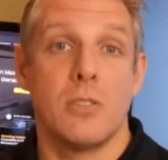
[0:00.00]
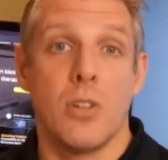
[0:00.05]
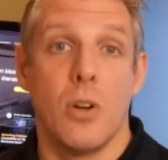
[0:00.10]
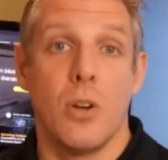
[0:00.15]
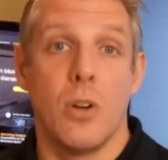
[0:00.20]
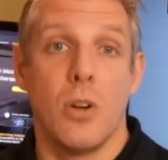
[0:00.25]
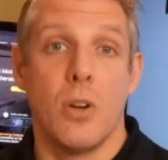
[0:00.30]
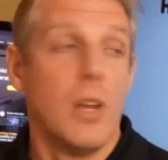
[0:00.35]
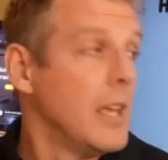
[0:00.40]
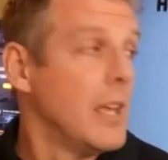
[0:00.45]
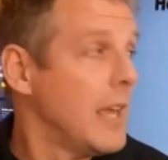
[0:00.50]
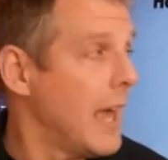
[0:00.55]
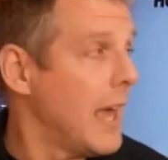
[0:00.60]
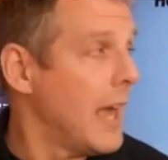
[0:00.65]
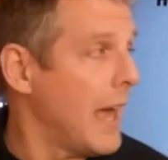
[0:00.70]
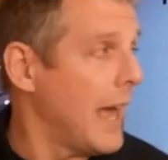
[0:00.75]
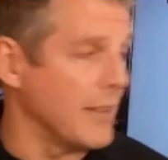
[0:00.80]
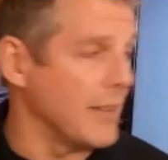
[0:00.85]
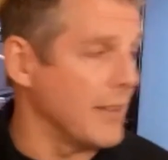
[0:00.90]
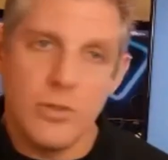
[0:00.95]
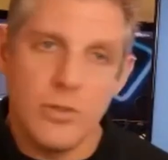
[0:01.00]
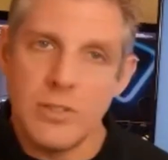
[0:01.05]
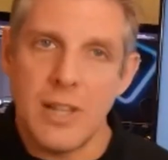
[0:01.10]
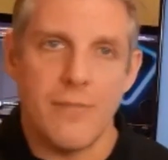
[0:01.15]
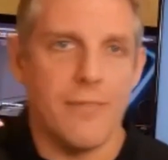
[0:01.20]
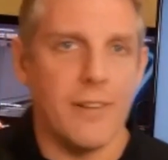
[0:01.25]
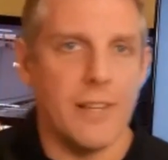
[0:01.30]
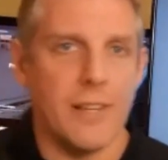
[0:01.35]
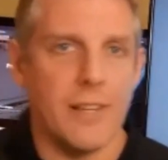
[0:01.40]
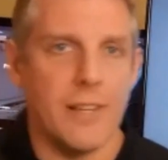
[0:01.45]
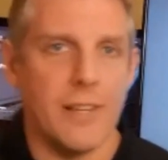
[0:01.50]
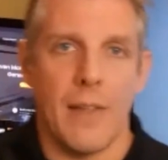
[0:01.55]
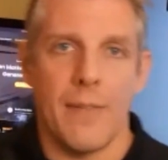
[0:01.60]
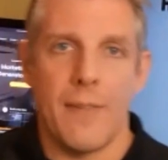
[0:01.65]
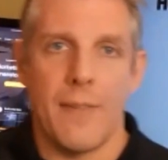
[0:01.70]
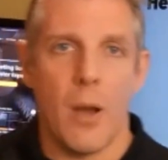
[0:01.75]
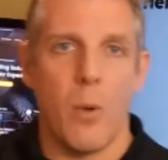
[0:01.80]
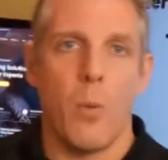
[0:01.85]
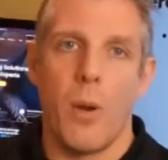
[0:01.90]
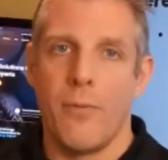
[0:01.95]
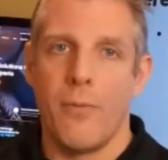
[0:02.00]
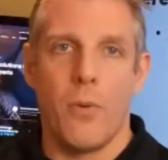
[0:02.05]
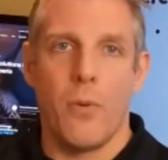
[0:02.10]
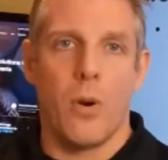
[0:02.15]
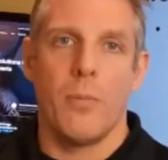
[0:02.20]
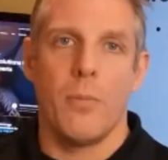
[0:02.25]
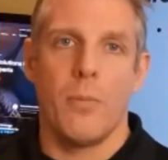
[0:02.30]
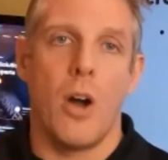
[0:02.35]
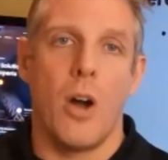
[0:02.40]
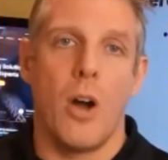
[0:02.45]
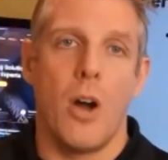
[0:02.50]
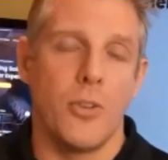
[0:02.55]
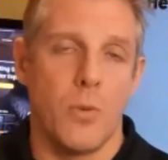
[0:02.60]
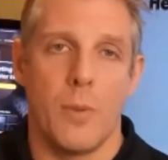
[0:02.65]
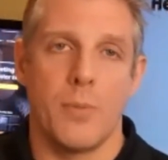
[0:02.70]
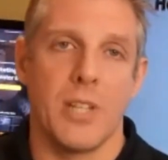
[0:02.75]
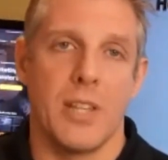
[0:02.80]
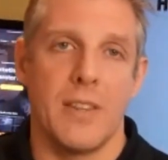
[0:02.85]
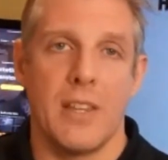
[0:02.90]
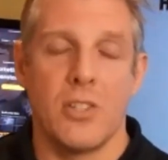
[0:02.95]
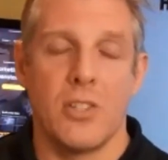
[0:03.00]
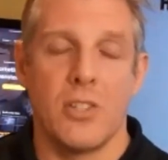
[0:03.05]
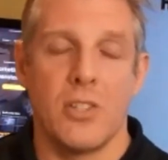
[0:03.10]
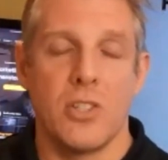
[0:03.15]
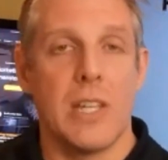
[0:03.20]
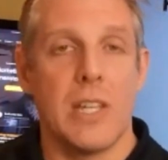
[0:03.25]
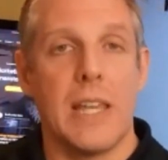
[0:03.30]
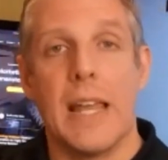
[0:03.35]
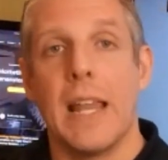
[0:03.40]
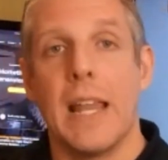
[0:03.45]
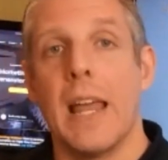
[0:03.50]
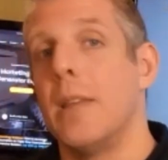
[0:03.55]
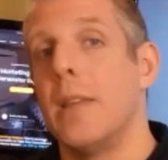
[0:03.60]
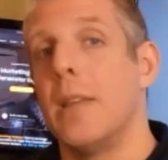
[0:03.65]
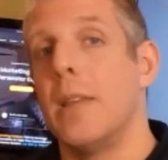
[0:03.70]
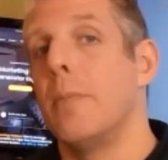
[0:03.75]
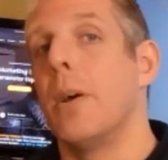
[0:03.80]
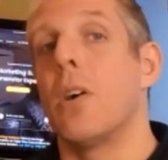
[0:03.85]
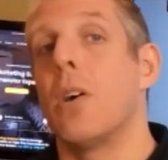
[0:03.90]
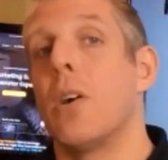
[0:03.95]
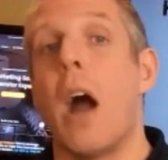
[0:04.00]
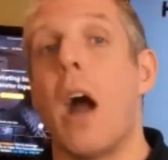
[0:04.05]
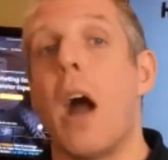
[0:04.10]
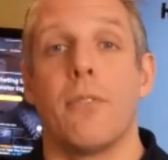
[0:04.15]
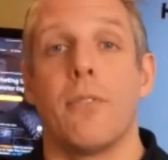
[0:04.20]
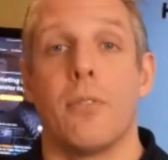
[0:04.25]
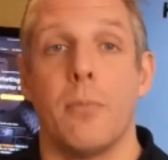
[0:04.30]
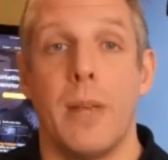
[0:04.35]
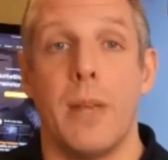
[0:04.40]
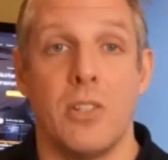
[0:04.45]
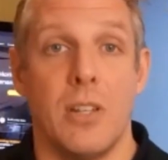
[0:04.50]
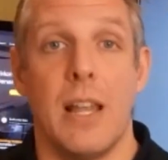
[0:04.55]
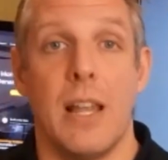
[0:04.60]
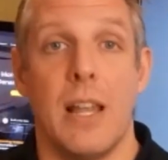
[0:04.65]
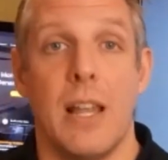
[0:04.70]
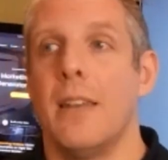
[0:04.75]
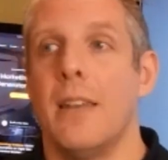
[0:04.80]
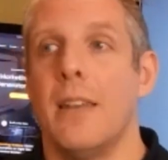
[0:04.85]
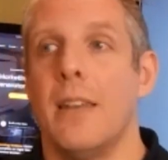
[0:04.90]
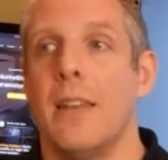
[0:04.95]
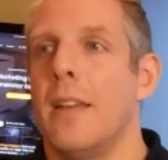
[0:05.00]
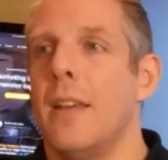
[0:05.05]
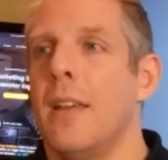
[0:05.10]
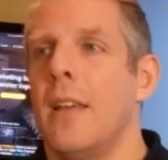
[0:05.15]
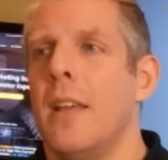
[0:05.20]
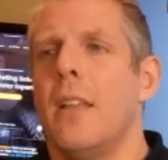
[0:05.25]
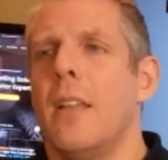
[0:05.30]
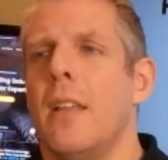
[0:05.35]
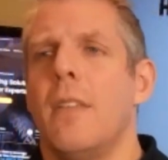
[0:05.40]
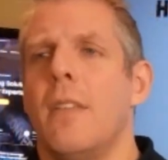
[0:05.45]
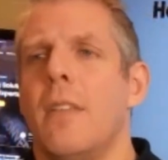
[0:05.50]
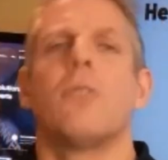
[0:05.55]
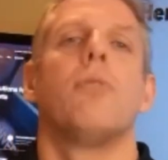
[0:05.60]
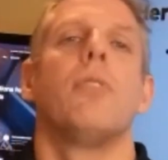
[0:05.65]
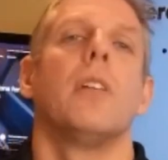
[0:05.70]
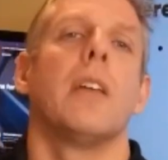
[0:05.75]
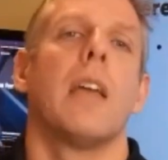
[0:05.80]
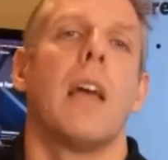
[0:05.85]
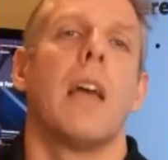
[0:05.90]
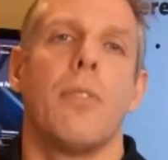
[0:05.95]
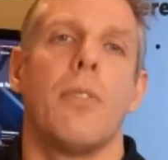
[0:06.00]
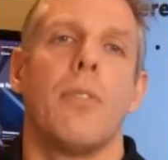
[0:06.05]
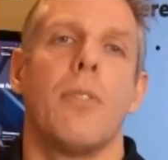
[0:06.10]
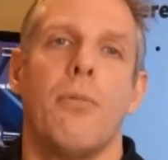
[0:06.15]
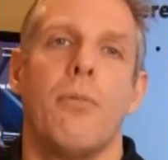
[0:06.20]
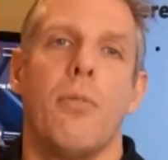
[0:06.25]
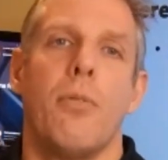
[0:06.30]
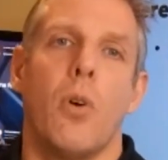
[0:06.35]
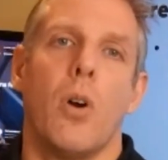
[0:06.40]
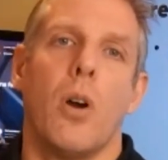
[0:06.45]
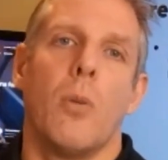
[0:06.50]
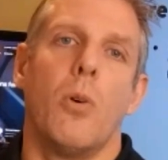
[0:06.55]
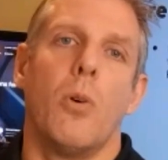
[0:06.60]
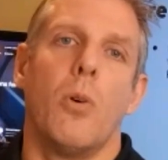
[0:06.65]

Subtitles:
So as soon as they fill out that web form on your website, they should get an email confirmation, not thanks for filling out the form.